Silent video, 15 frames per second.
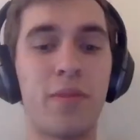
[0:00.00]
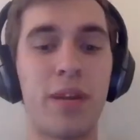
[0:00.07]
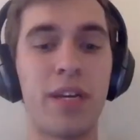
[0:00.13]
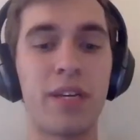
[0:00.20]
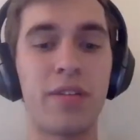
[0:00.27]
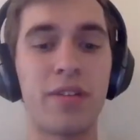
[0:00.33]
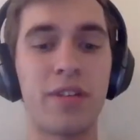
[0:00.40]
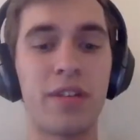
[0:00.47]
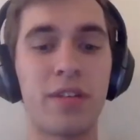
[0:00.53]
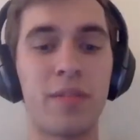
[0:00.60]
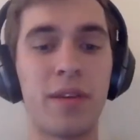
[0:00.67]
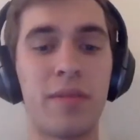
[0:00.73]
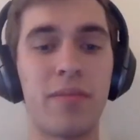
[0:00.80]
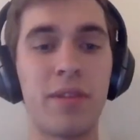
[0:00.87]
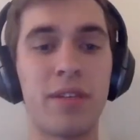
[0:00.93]
quite interesting to
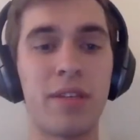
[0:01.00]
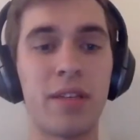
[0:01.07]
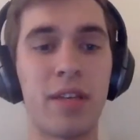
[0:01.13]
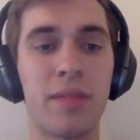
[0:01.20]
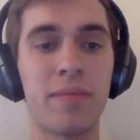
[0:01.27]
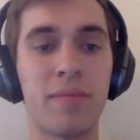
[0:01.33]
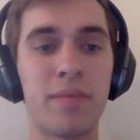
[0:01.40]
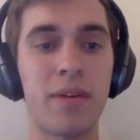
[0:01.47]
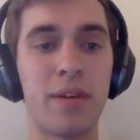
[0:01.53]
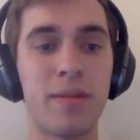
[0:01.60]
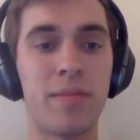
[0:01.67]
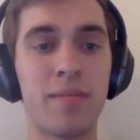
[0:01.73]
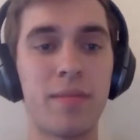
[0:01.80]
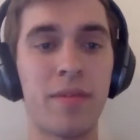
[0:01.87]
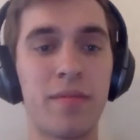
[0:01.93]
me recently
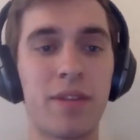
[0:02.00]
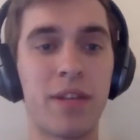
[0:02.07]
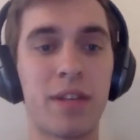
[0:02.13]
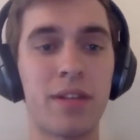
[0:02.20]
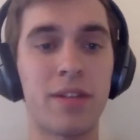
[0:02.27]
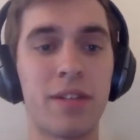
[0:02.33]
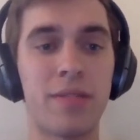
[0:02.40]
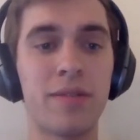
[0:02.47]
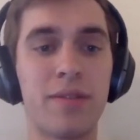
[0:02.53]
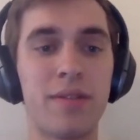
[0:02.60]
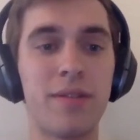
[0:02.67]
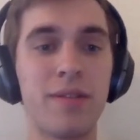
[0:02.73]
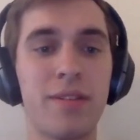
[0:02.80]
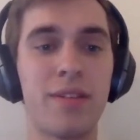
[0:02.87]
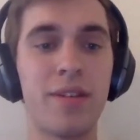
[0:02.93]
of technology.
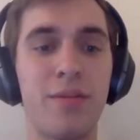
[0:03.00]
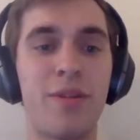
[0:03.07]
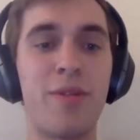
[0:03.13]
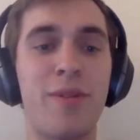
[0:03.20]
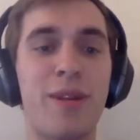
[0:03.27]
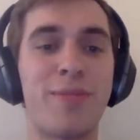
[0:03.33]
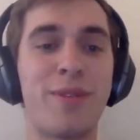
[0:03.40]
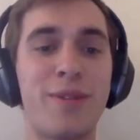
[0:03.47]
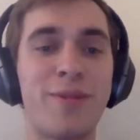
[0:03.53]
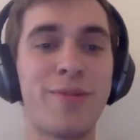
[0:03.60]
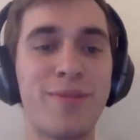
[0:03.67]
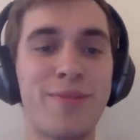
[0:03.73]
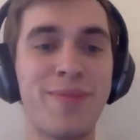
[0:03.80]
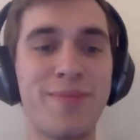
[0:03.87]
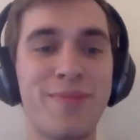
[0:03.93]
What have you been up to?